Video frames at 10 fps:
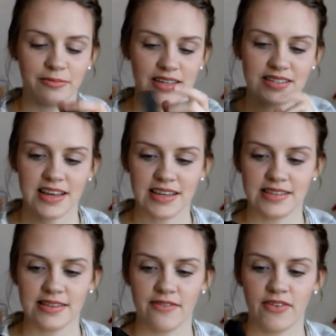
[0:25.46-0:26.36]
This
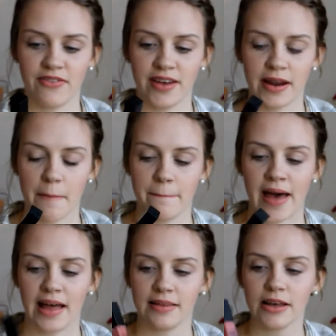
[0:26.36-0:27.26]
is the Vivid
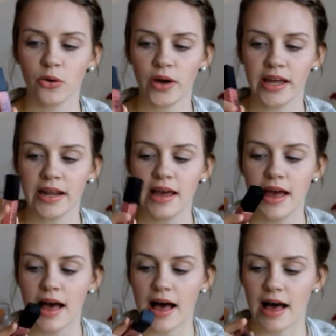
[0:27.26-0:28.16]
Matte Liquid
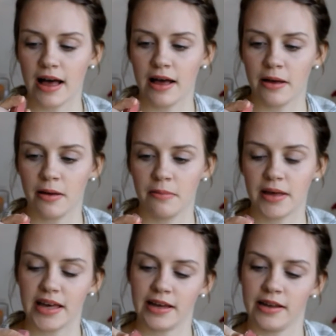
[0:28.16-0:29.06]

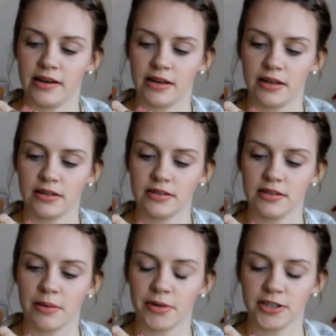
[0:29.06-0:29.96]
in
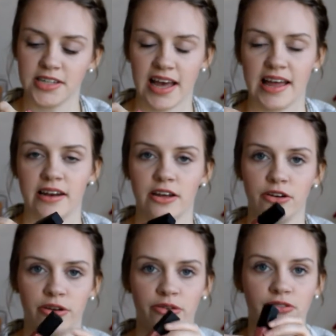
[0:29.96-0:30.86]
number
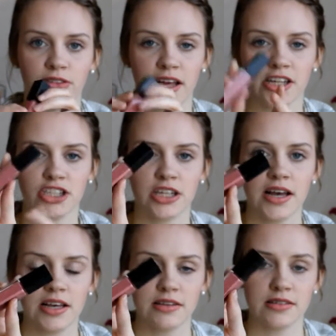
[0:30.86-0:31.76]
10 Nude Flush.
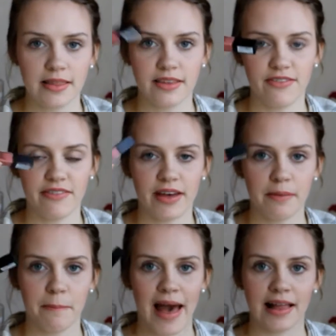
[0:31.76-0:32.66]
The
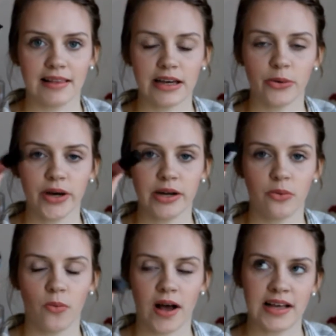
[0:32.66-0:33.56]
Vivid Matte
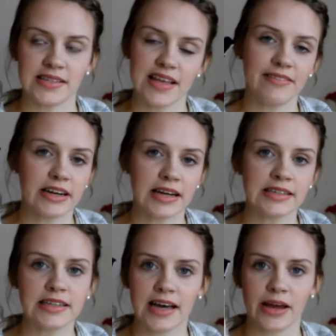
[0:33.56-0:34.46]
Liquid was
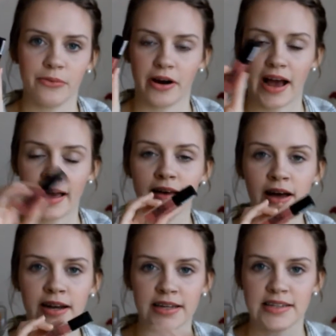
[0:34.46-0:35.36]
$7.99 where I
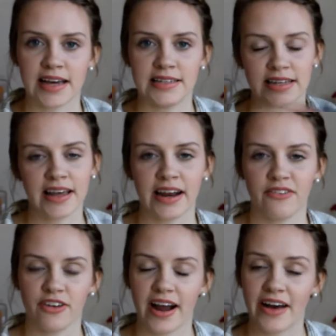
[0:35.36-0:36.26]
got it. I did get
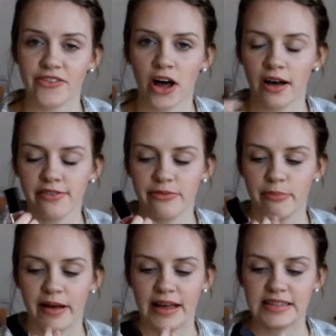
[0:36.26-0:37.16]
it for half off,
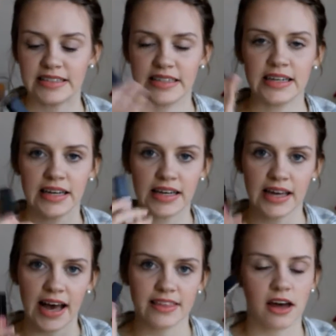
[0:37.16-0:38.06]
but
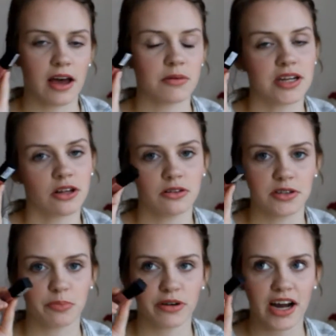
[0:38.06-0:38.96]
I thought I would include
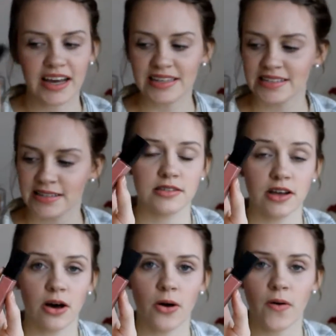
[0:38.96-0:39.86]
the price.
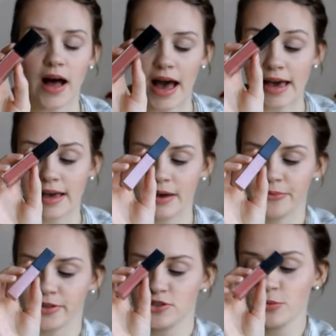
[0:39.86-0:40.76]
So I
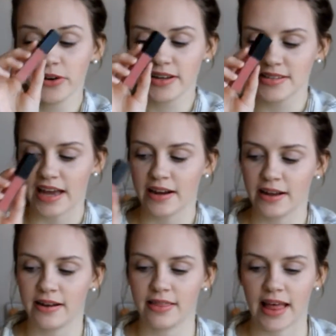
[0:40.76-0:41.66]
was super
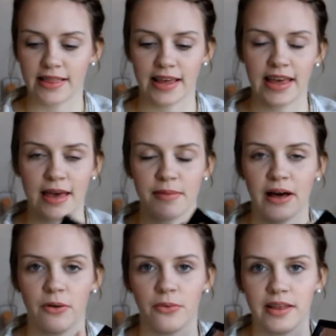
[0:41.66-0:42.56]
excited that they came
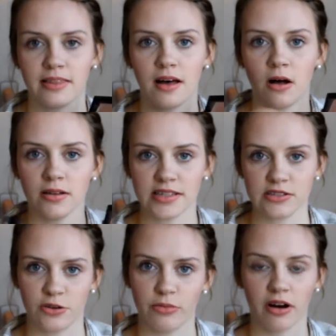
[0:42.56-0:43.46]
out with all
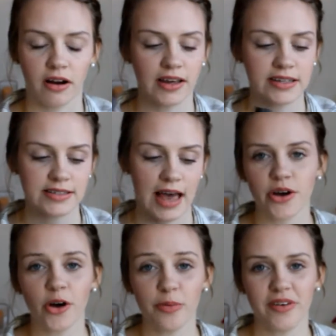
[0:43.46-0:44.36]
these new products. So
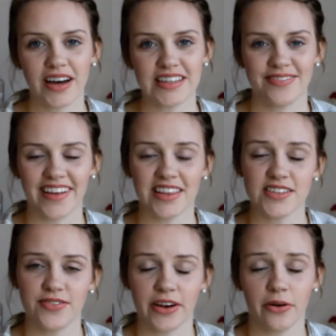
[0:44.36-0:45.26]
I hope you guys find
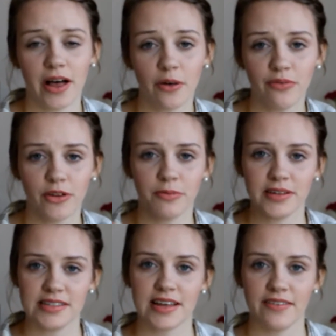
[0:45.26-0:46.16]
this video helpful.
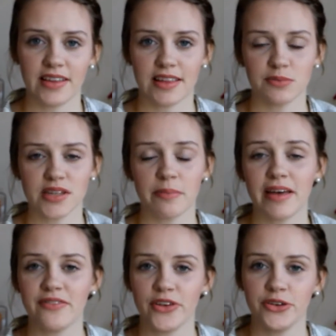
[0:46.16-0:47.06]
Please give it a thumbs up
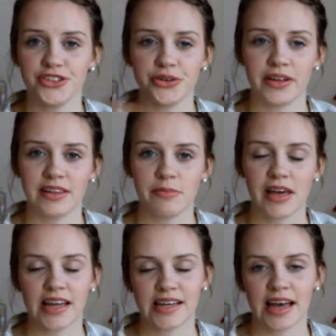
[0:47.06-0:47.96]
if you do and leave
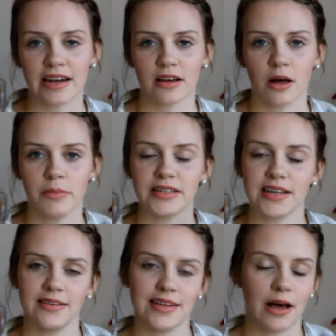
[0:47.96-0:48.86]
me any kind of comment
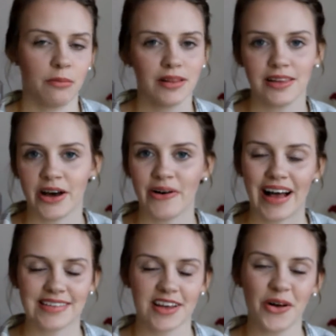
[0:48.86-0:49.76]
down below.
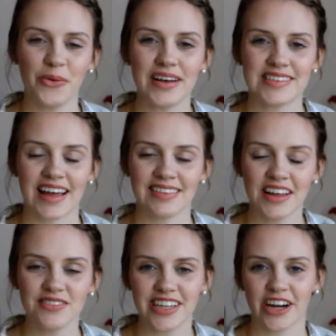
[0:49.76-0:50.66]
As always, I
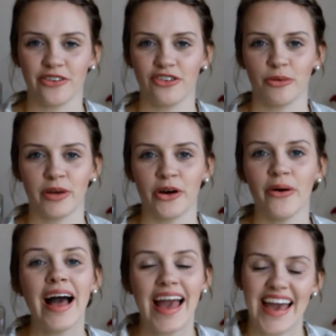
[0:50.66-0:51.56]
love to hear from
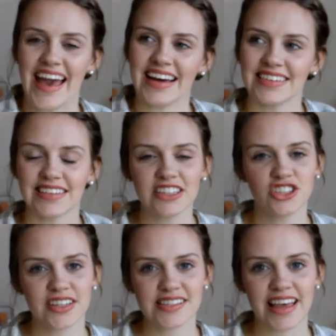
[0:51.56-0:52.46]
you, and let's
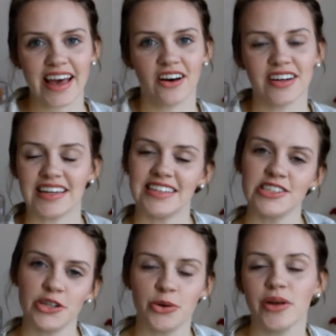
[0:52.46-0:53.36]
just get on
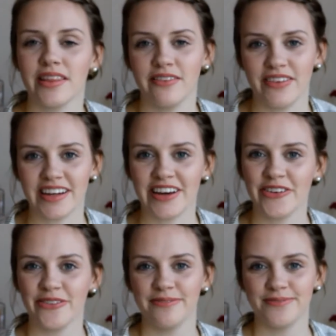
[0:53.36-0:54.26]
into the video.